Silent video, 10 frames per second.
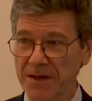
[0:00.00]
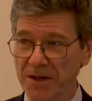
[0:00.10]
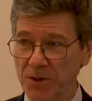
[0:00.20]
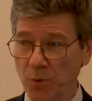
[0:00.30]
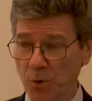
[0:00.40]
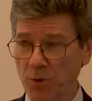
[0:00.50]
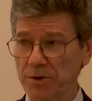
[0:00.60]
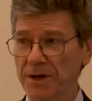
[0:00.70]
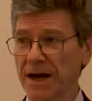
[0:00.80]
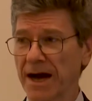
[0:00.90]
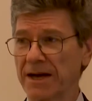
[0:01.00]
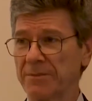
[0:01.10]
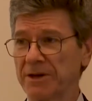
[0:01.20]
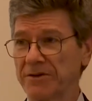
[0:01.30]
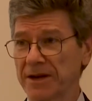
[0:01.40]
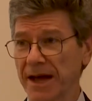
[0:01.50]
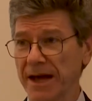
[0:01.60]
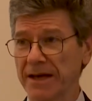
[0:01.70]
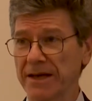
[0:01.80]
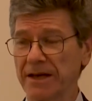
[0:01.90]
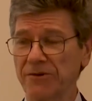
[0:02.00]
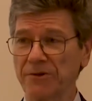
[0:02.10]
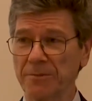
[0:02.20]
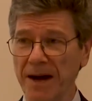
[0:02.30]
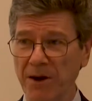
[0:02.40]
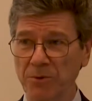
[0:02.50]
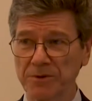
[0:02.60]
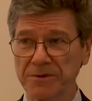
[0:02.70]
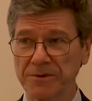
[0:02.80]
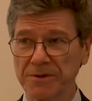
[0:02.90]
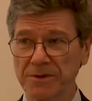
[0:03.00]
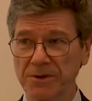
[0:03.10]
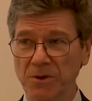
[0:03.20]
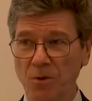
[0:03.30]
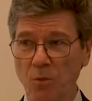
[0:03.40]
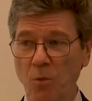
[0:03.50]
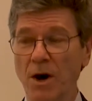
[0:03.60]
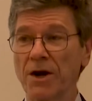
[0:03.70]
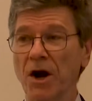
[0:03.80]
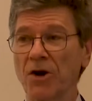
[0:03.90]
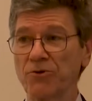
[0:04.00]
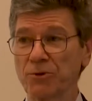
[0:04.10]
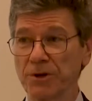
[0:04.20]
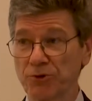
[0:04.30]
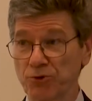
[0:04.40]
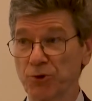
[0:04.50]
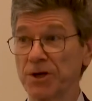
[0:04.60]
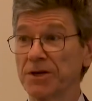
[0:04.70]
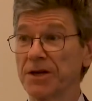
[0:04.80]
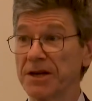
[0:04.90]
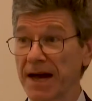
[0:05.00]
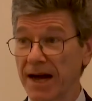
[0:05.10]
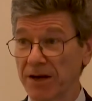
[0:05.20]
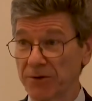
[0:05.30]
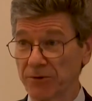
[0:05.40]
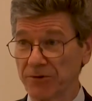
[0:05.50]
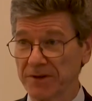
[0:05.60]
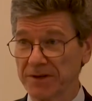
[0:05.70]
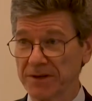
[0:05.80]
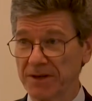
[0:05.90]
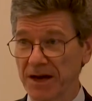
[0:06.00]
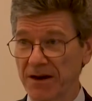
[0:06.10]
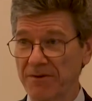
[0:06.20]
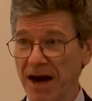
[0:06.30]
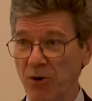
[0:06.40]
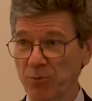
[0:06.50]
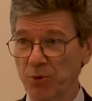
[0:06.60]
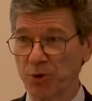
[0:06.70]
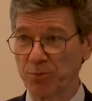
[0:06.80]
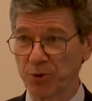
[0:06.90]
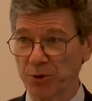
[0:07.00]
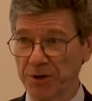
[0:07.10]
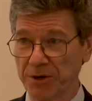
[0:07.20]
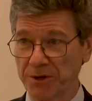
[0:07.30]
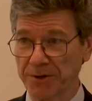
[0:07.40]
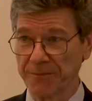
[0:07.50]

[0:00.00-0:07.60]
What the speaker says: the world economy today is about $100 trillion of output per year.